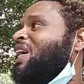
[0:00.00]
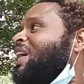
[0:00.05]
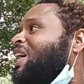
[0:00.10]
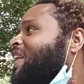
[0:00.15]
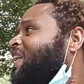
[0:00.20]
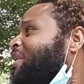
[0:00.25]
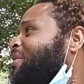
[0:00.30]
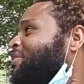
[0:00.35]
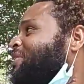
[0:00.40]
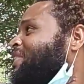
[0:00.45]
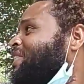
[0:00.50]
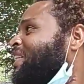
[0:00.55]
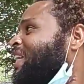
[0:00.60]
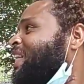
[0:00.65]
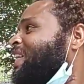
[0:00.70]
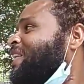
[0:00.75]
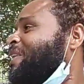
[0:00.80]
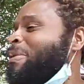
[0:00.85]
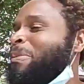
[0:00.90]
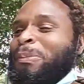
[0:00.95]
and it was
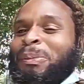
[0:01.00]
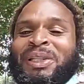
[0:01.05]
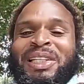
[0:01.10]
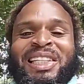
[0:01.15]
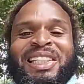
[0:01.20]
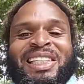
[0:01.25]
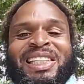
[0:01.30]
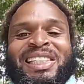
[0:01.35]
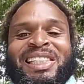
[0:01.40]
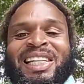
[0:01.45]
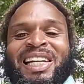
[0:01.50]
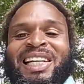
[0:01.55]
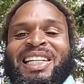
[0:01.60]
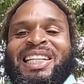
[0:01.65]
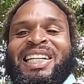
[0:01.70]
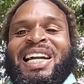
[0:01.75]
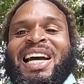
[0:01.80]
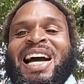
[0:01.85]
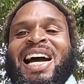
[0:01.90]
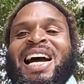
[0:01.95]
like completely done,
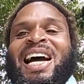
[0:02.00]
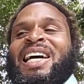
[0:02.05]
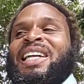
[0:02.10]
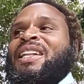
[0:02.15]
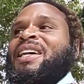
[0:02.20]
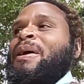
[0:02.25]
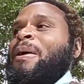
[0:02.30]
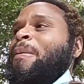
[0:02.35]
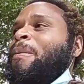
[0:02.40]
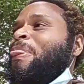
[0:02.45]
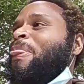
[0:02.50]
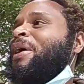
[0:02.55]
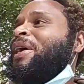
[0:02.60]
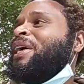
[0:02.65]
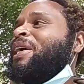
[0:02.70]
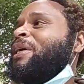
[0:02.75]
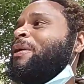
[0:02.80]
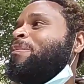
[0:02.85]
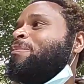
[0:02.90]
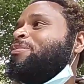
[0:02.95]
and I had
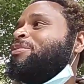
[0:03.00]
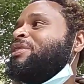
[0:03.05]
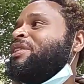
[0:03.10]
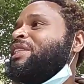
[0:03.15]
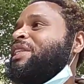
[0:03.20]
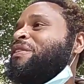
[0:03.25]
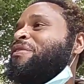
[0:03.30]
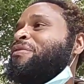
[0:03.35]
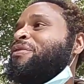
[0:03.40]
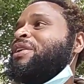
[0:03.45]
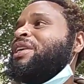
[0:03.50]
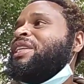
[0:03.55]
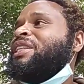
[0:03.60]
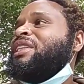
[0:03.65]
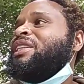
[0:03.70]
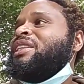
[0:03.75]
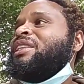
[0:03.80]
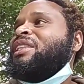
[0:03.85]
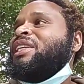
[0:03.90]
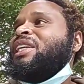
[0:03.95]
um, different
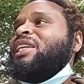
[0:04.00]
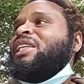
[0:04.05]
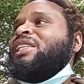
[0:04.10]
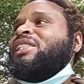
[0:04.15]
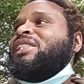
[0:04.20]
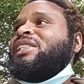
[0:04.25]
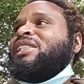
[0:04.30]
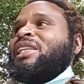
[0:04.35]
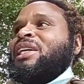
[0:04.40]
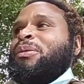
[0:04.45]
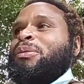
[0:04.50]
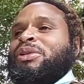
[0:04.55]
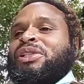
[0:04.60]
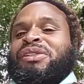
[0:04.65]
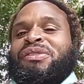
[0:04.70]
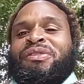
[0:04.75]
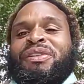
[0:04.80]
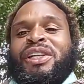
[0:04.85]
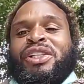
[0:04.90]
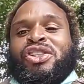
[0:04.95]
things that was
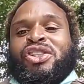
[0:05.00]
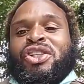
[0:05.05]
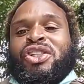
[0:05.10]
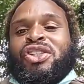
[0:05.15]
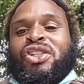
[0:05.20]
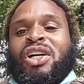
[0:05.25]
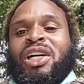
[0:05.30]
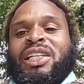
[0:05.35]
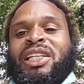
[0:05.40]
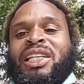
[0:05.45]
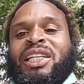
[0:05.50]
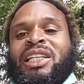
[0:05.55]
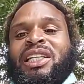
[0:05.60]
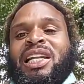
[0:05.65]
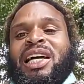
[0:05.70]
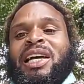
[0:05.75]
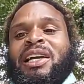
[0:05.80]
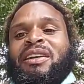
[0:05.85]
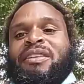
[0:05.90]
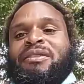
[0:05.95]
featured on it,
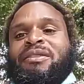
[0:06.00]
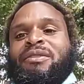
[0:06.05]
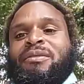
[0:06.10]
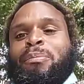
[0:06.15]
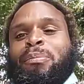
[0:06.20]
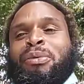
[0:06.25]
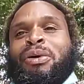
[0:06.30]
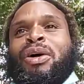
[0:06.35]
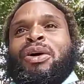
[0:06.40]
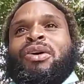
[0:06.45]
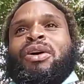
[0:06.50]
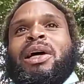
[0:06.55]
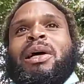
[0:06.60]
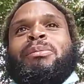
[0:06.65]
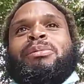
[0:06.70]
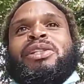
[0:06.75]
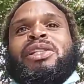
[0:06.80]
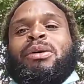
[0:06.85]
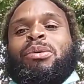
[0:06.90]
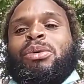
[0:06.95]
like
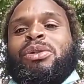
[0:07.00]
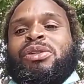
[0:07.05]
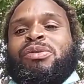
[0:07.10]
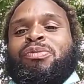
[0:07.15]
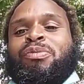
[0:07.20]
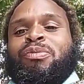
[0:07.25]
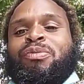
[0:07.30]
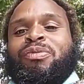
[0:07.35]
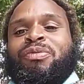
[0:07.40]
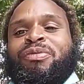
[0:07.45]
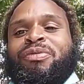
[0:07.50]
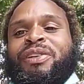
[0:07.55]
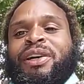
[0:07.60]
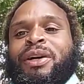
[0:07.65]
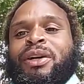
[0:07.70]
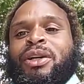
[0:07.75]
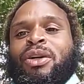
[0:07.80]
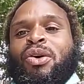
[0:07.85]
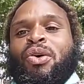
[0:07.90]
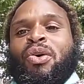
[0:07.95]
programs that was
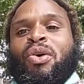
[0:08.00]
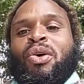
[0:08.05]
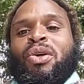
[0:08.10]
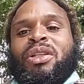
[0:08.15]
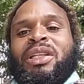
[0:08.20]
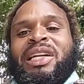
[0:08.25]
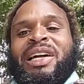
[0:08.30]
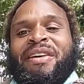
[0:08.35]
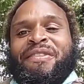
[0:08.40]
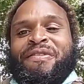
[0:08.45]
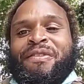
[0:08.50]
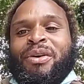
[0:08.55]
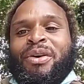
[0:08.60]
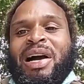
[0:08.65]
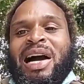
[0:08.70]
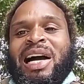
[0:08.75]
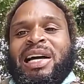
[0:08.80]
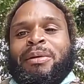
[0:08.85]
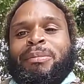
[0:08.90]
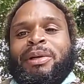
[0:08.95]
very cool that I feel
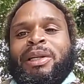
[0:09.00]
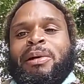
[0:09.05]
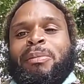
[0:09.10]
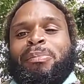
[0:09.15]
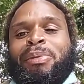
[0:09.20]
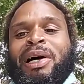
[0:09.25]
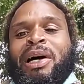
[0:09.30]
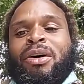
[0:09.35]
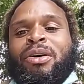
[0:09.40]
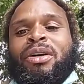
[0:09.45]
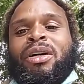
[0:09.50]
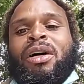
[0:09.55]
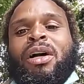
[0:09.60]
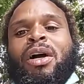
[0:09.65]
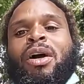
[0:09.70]
adamant about.